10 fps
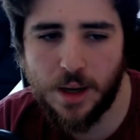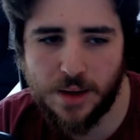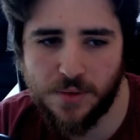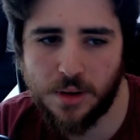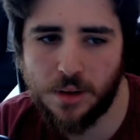
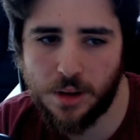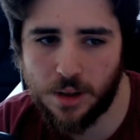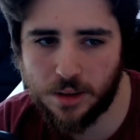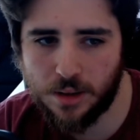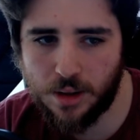even
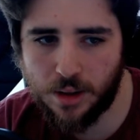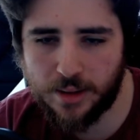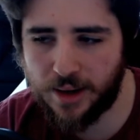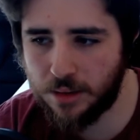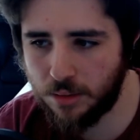in the
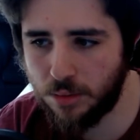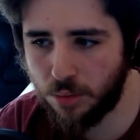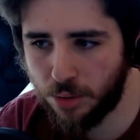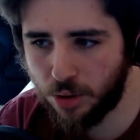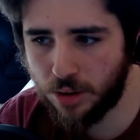technical
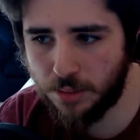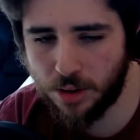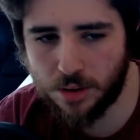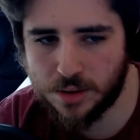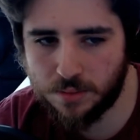community,
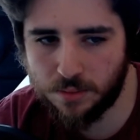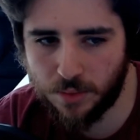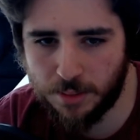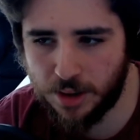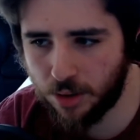because
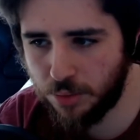I mean,